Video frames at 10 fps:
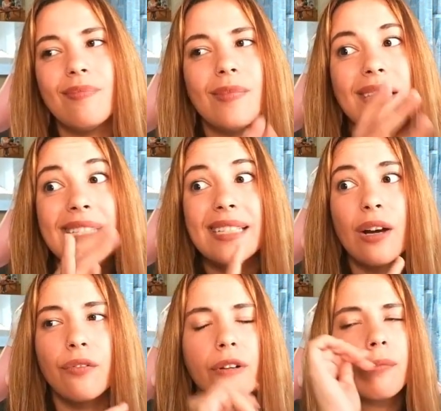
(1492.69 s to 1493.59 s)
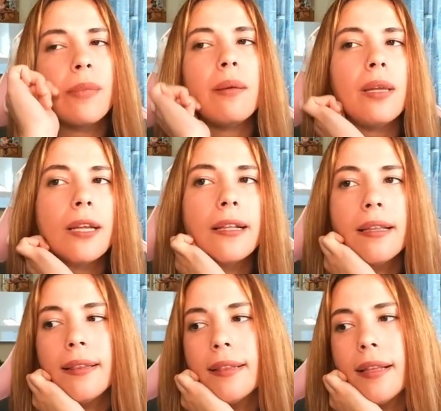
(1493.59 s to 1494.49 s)
discovered maybe.
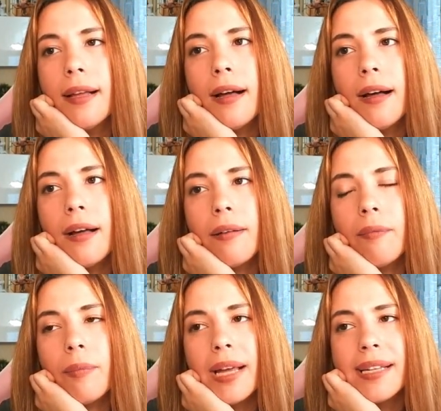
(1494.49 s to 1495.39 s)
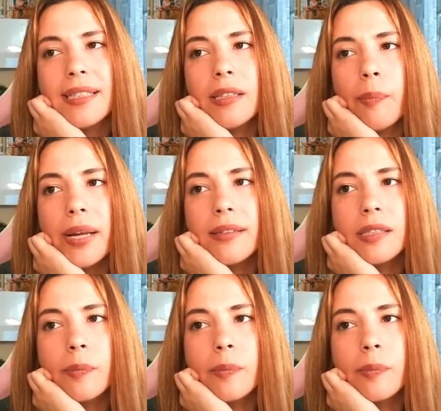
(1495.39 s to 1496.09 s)
I guess it depends,